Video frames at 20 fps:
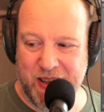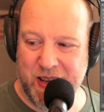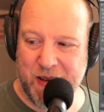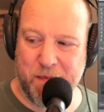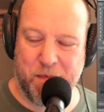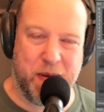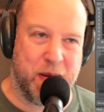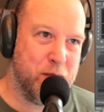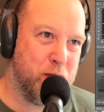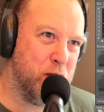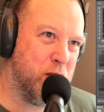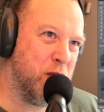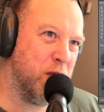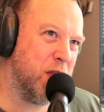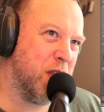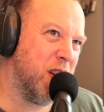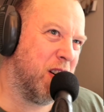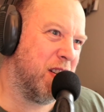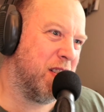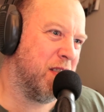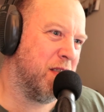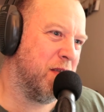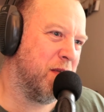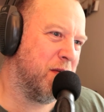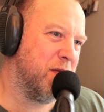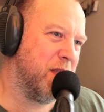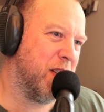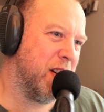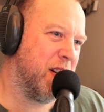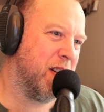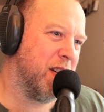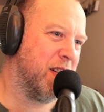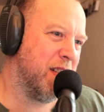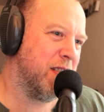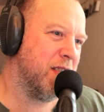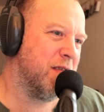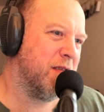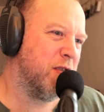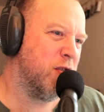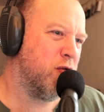Bit more kind of
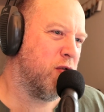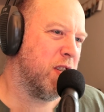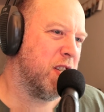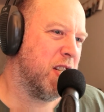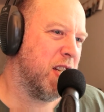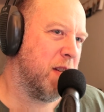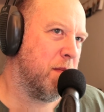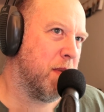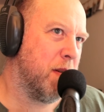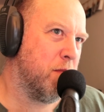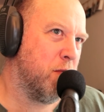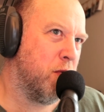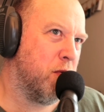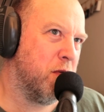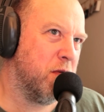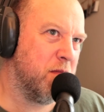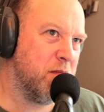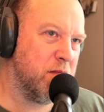gritty, bit more.